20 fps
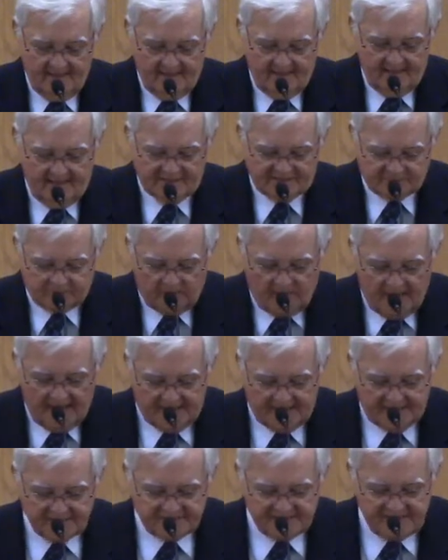
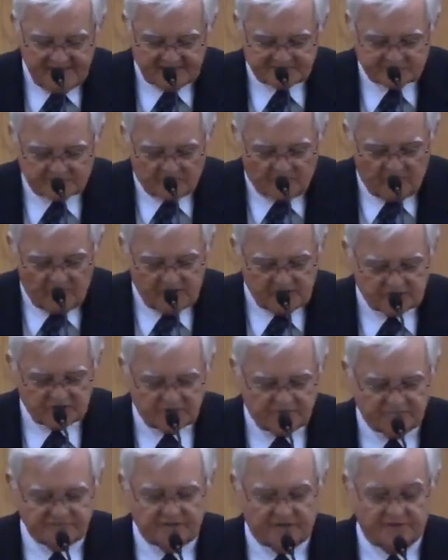explains the
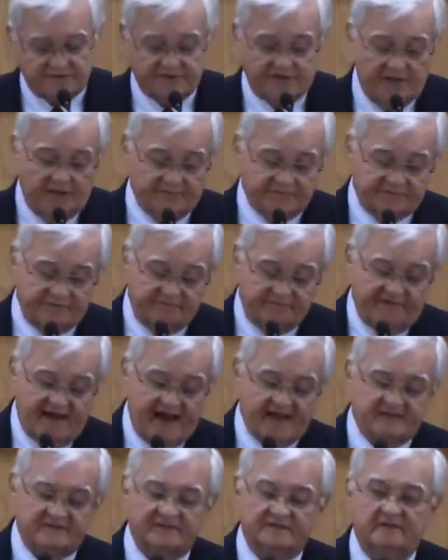expiration of such gifts. In
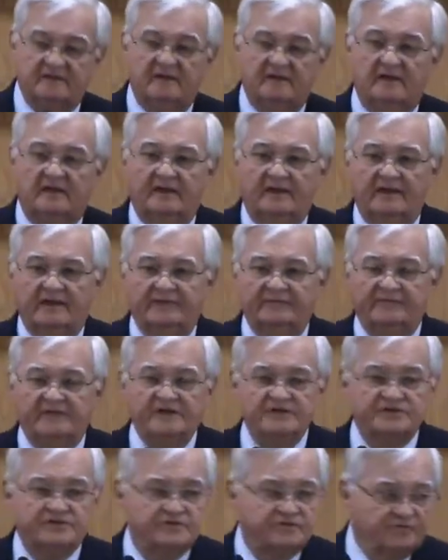fact,
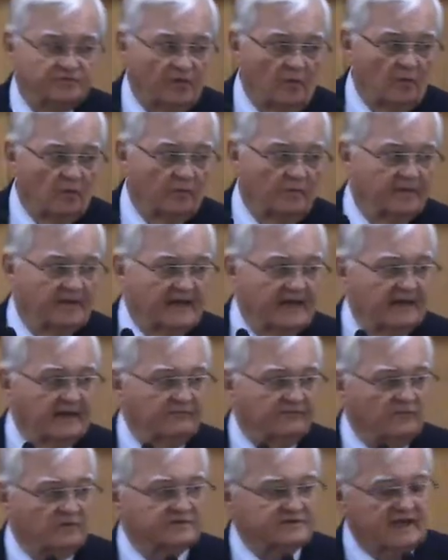Ephesians 4, beginning
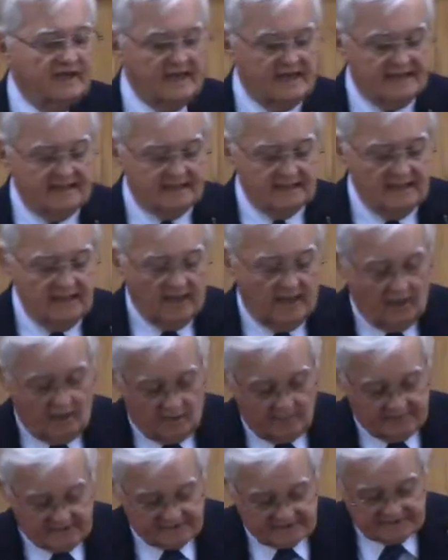verse 8, ought
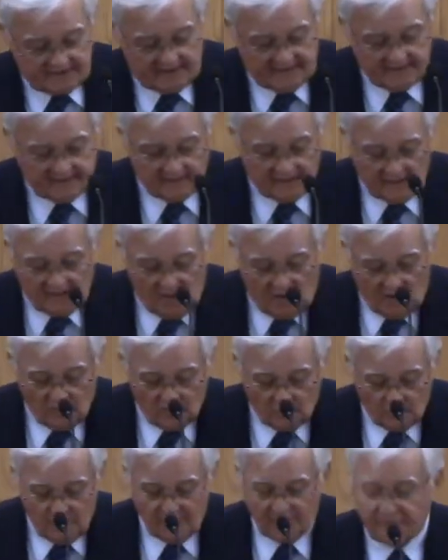to be studied
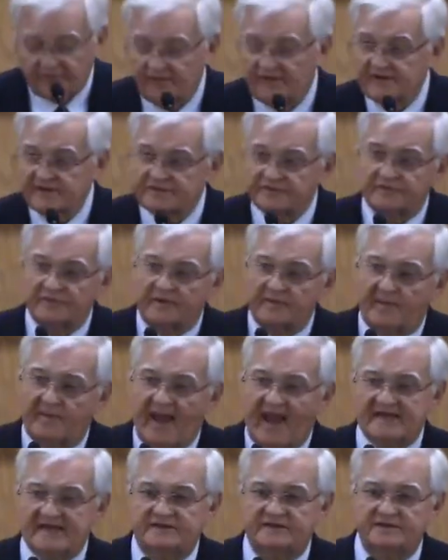along with these three
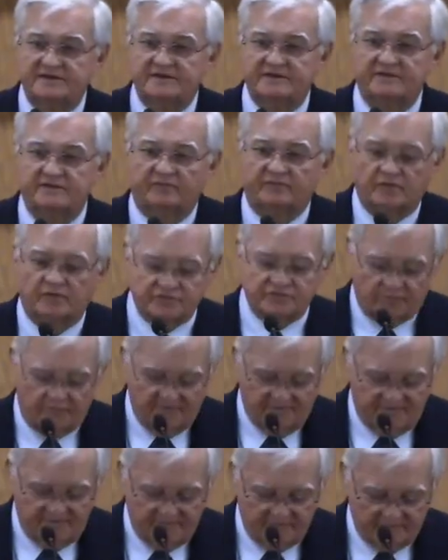passages in 1
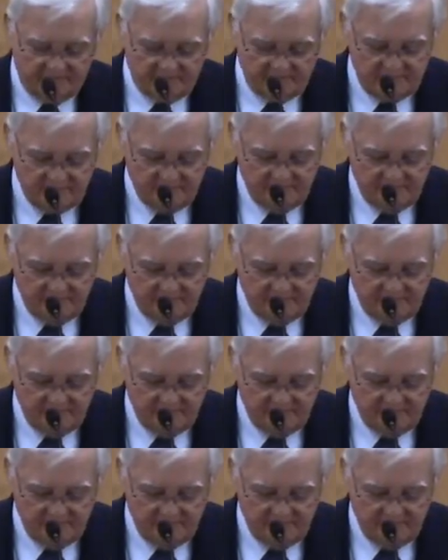Corinthians.